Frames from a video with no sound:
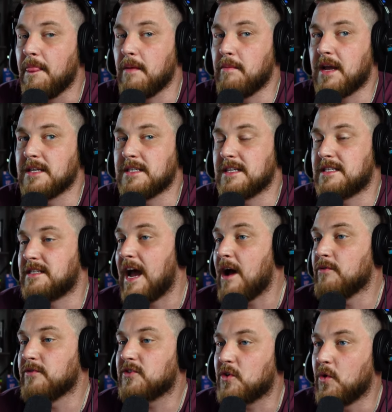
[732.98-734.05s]
because it
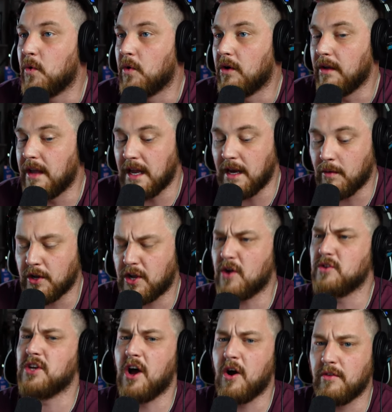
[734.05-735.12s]
sounds cool. Anyone
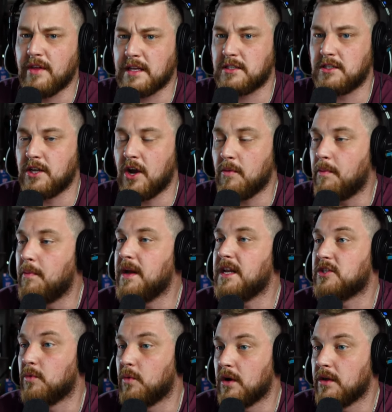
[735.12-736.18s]
goes, oh, that's dope, but
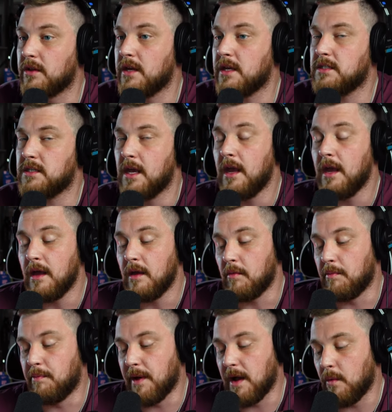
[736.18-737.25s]
it's worthless.
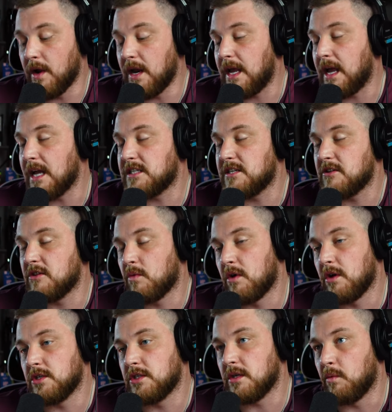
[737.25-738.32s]
But when it gets into the
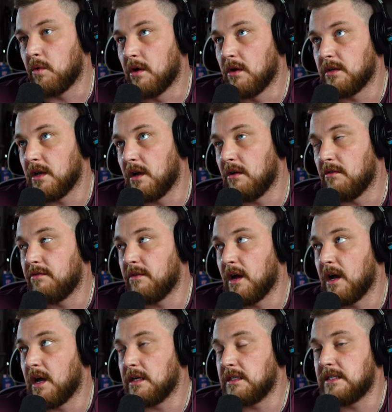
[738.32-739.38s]
world's world of
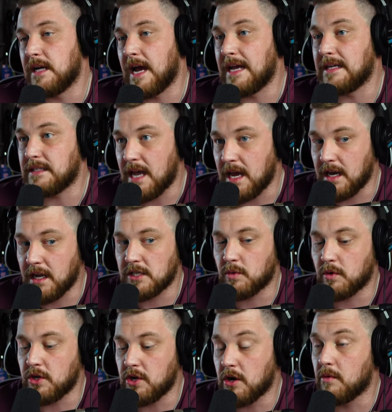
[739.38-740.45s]
uh, dietetics,
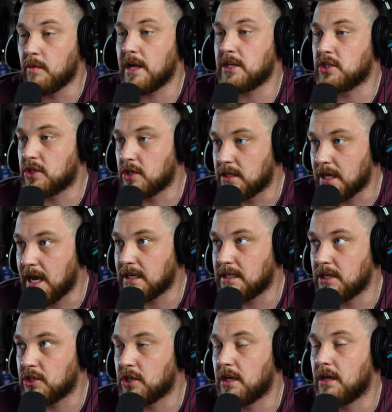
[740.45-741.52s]
where you're a registered
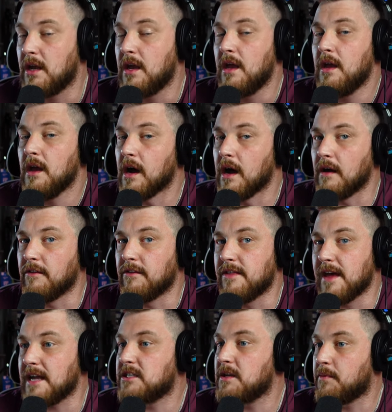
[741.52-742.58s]
dietitian, uh,
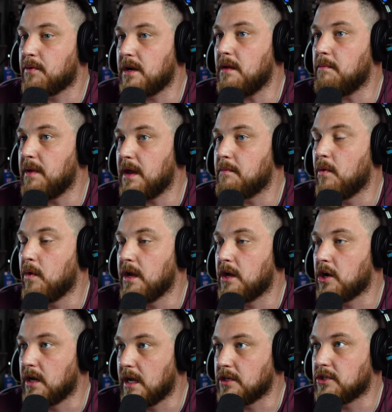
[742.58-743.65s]
that's a pretty big boy
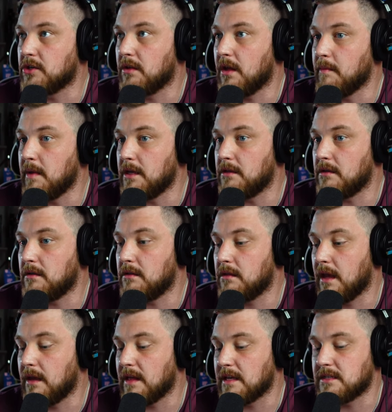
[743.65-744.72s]
credential. I mean,
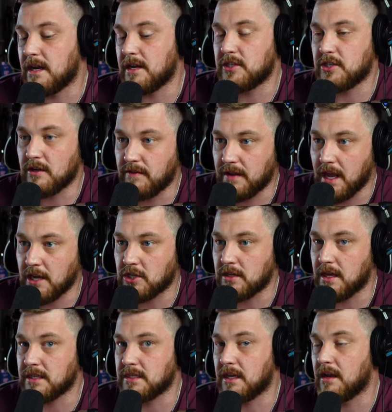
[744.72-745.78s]
like that's not a
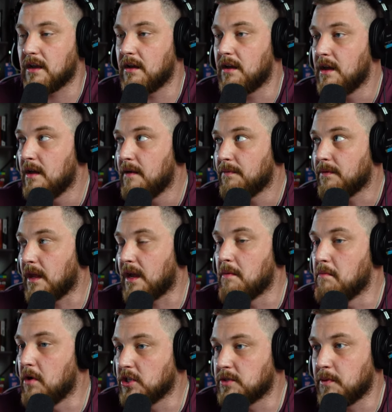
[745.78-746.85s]
certification. That's like a, like a
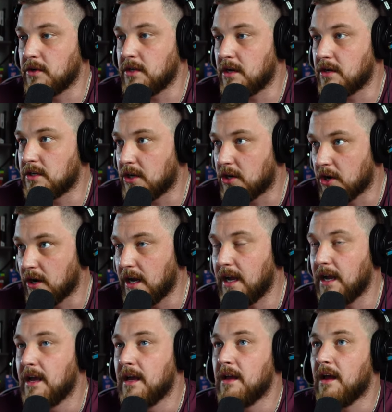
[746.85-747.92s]
multiple year
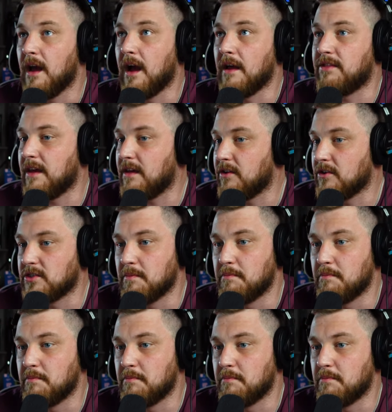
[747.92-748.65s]
degree. I think there's